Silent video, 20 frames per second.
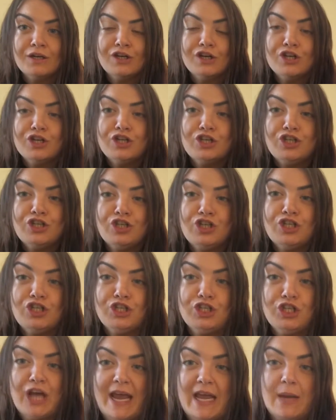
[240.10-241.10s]

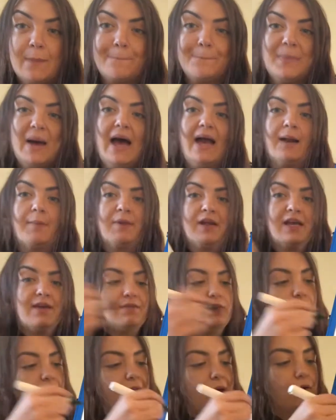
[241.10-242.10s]
Shape. And I'm going to give
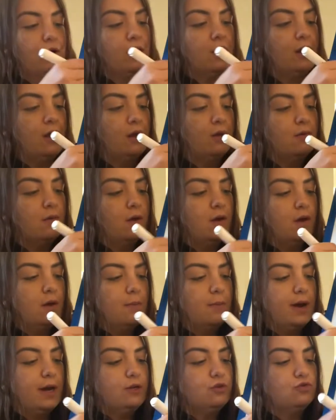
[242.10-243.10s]
you a little clue
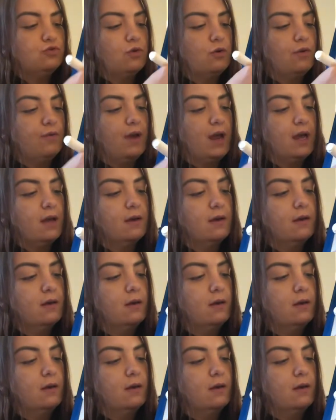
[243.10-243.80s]
by drawing